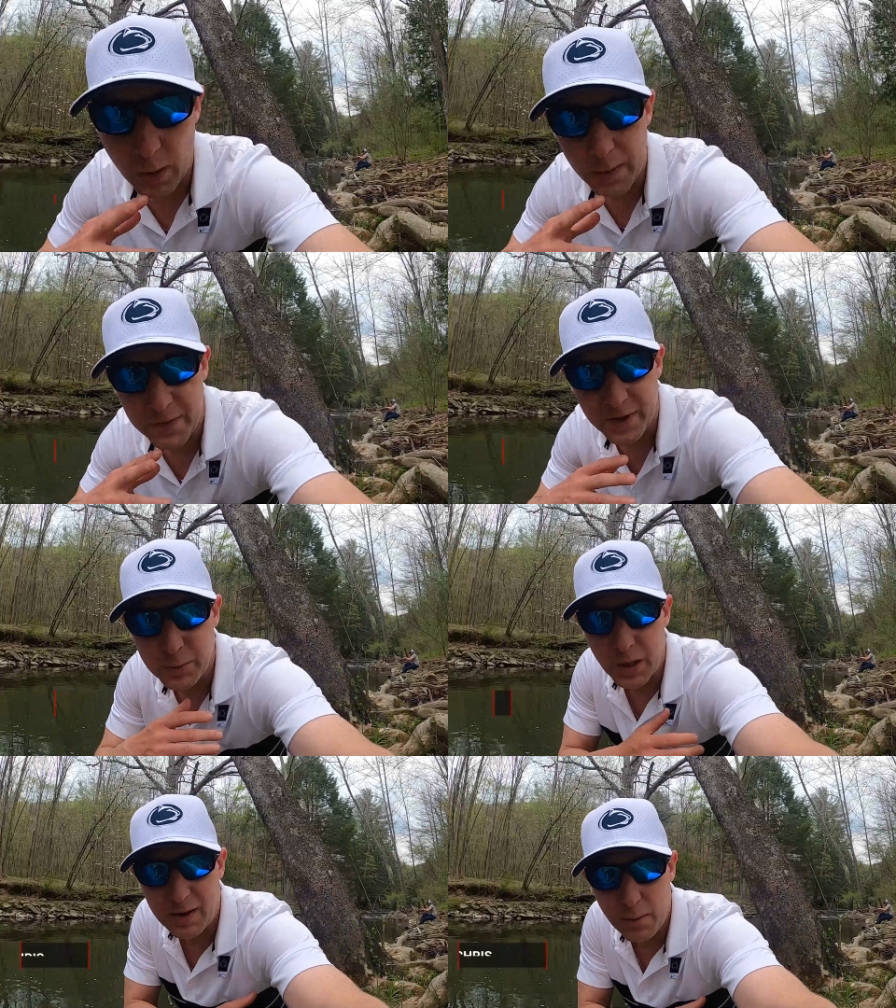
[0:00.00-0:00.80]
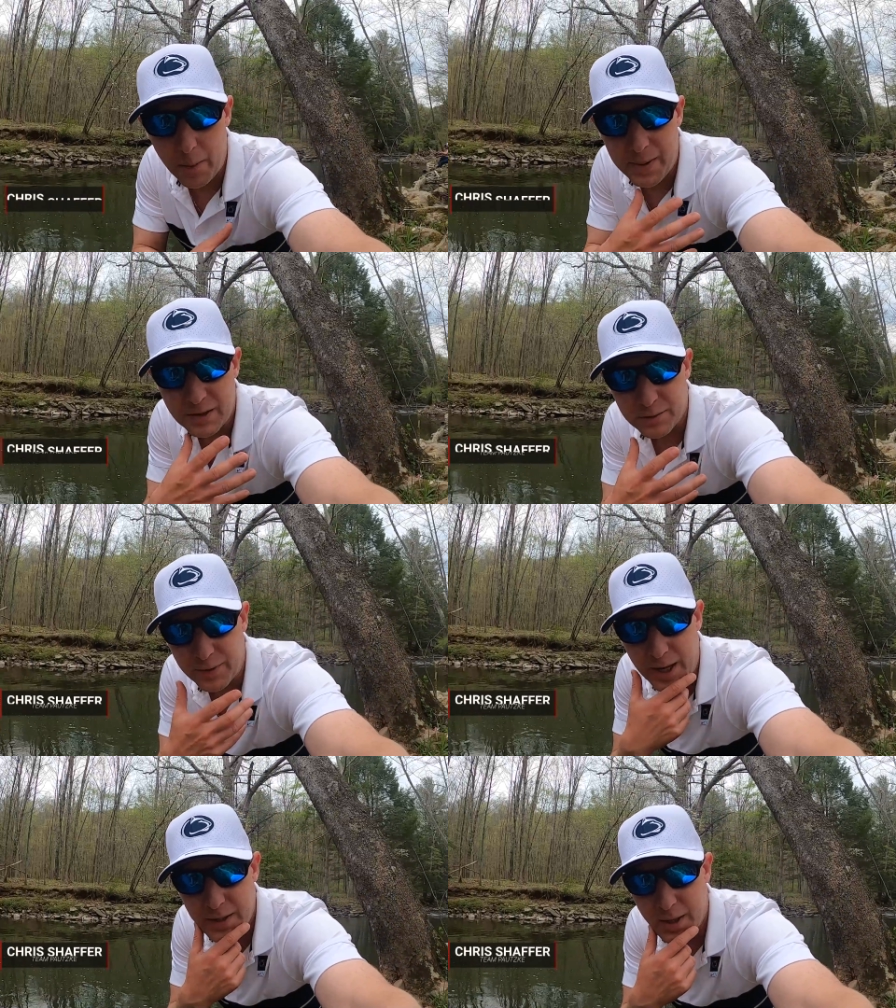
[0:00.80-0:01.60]
one of the things we love about
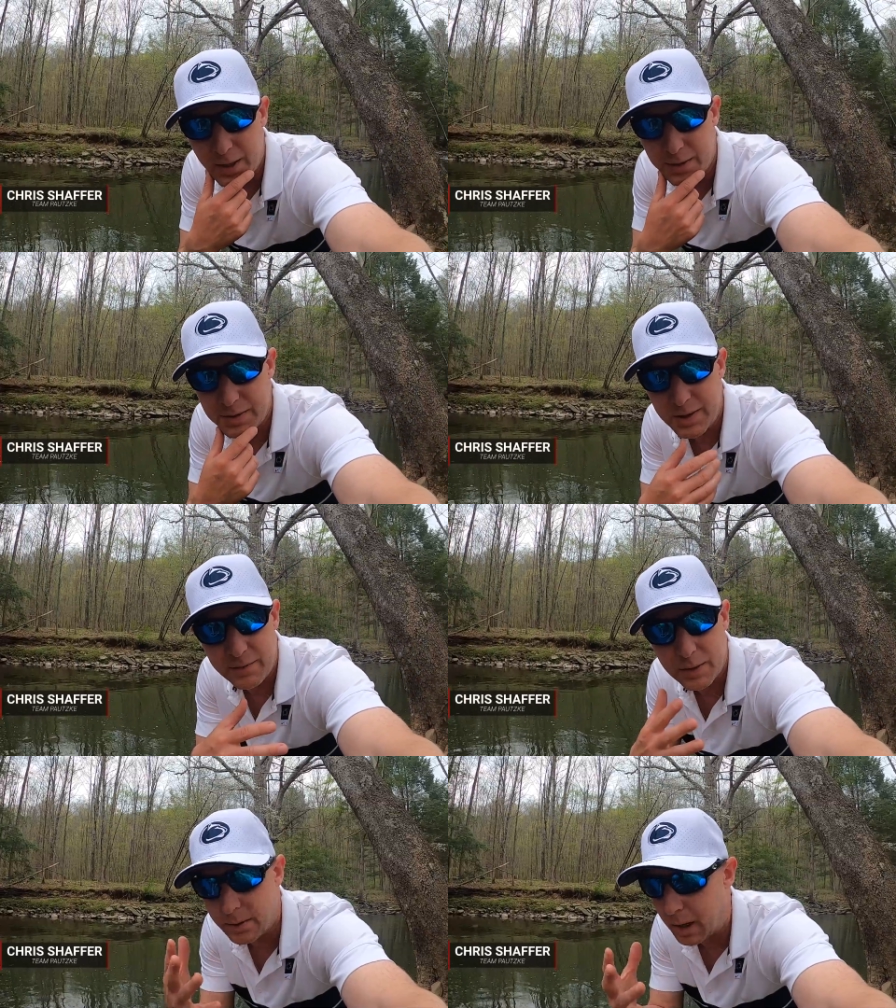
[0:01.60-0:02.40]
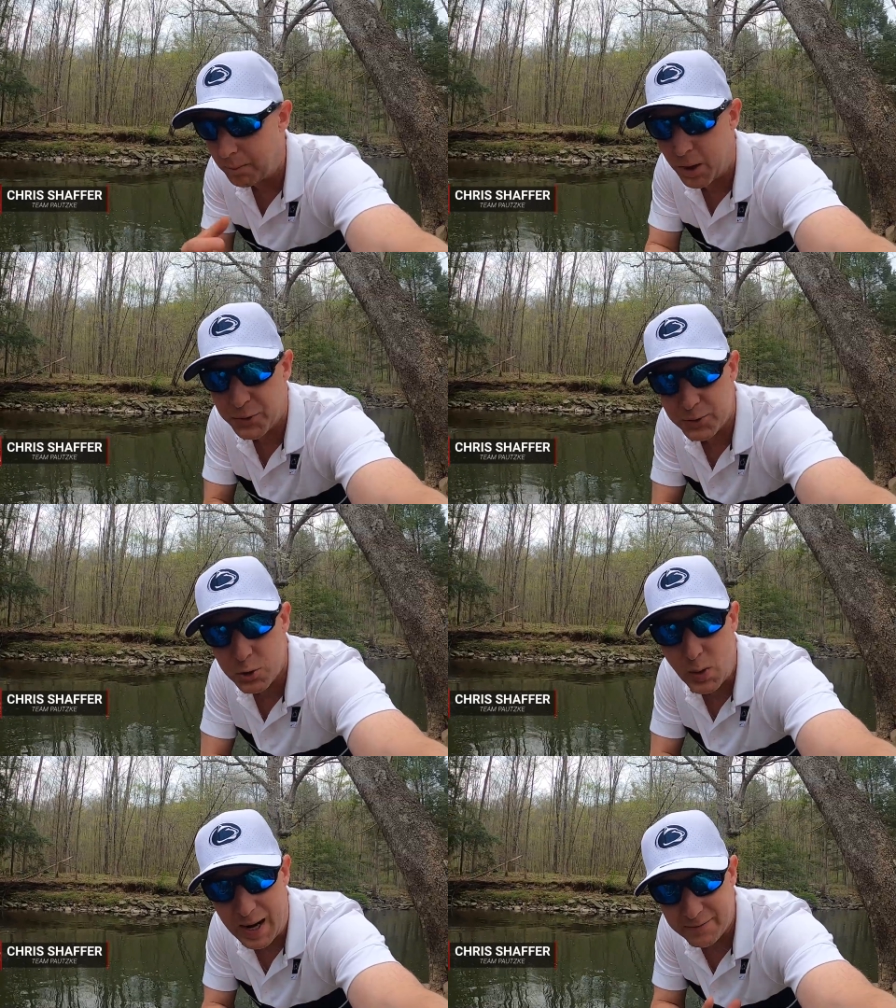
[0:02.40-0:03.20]
Pennsylvania is even a month or
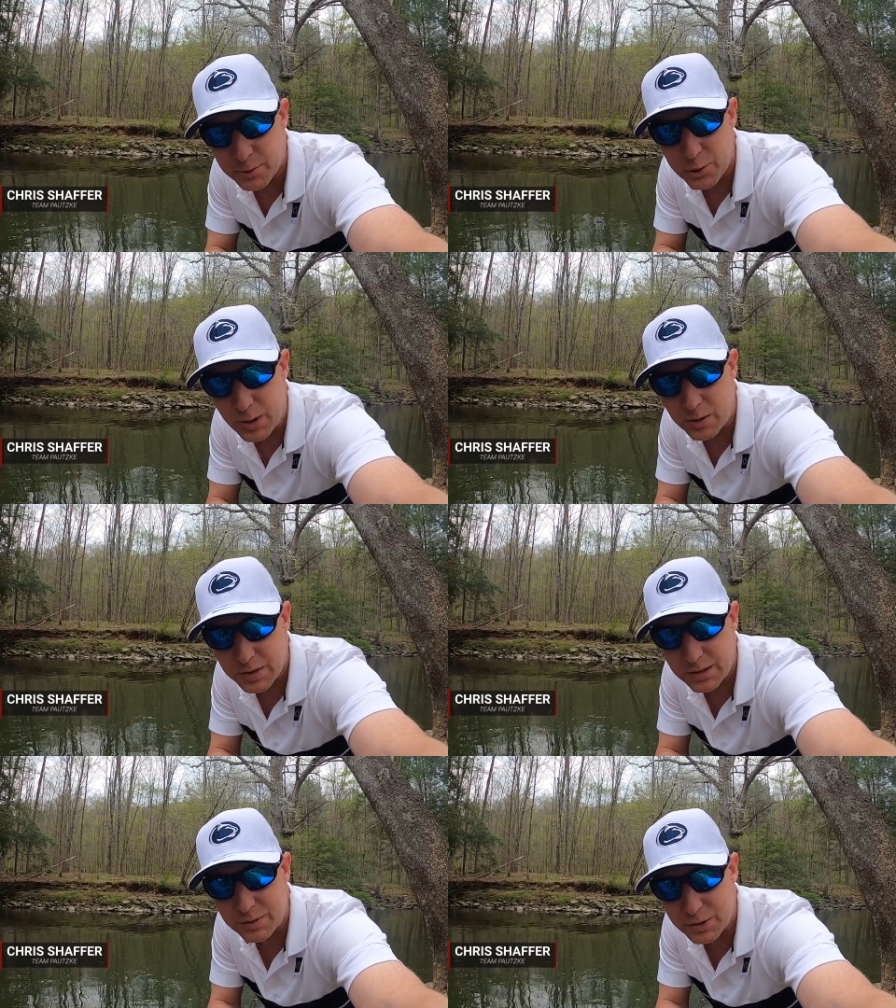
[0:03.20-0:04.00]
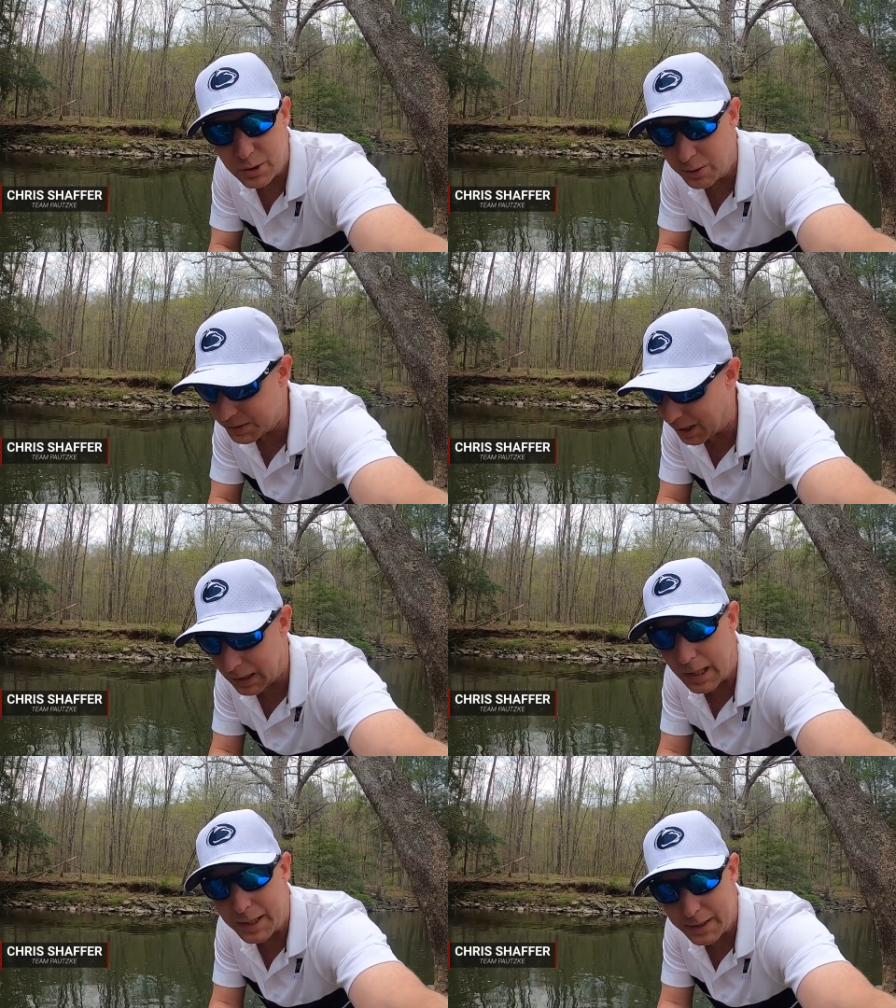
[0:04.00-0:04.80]
two after trout season starts,
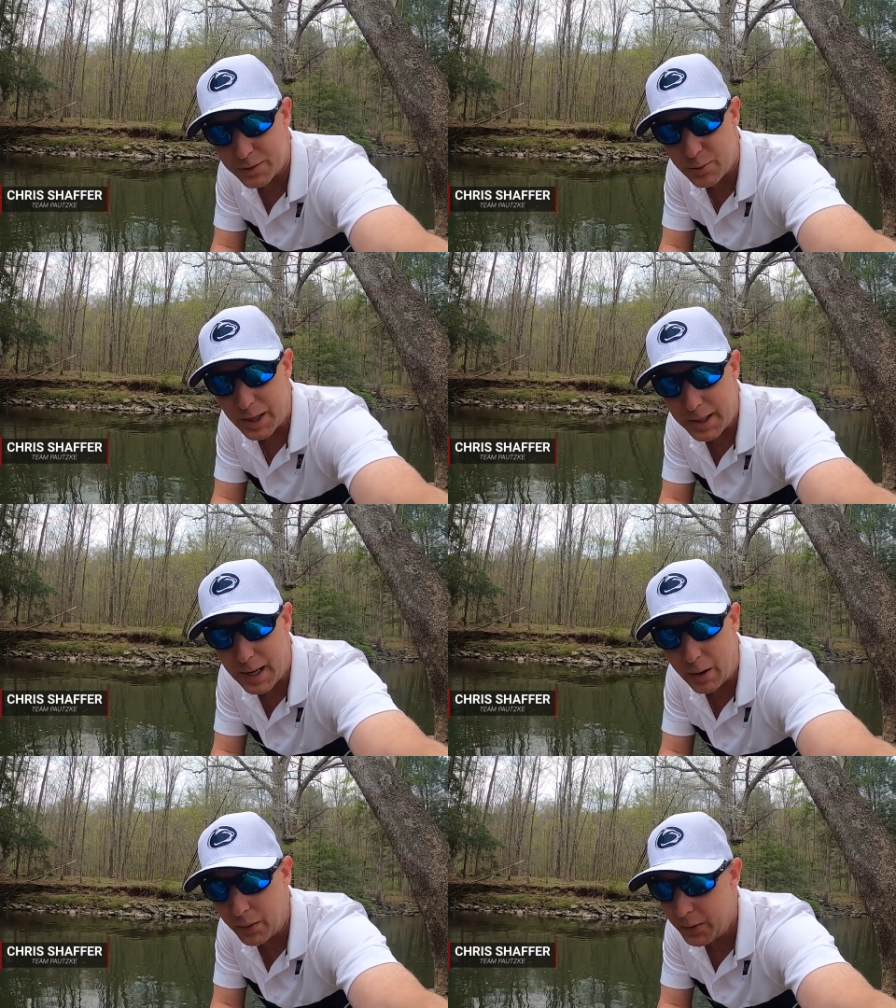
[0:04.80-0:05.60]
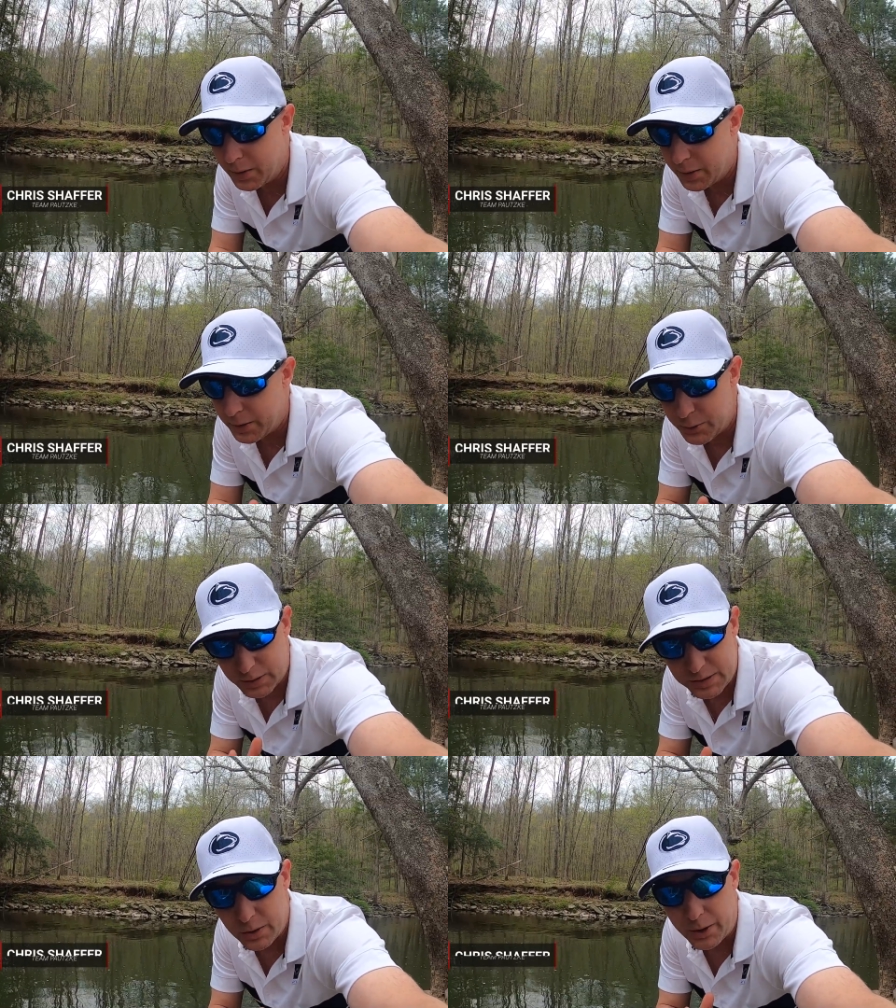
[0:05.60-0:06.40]
kind of like it is right now, you
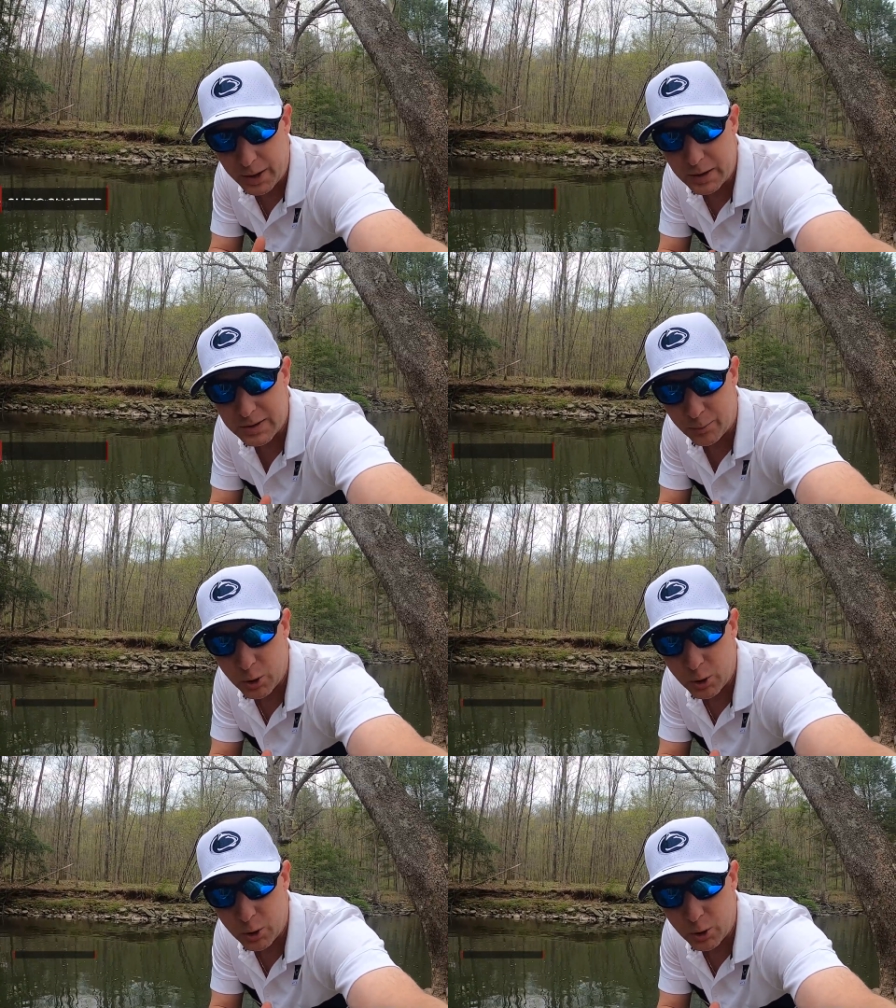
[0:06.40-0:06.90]
can still get into some